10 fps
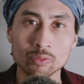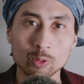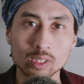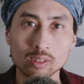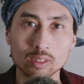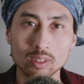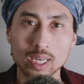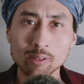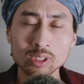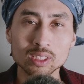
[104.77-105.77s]
Well,
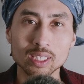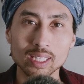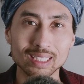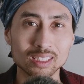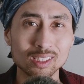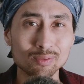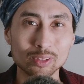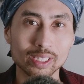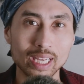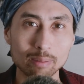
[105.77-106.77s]
I would say it's not
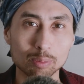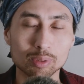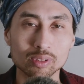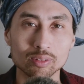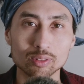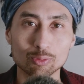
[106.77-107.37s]
very capable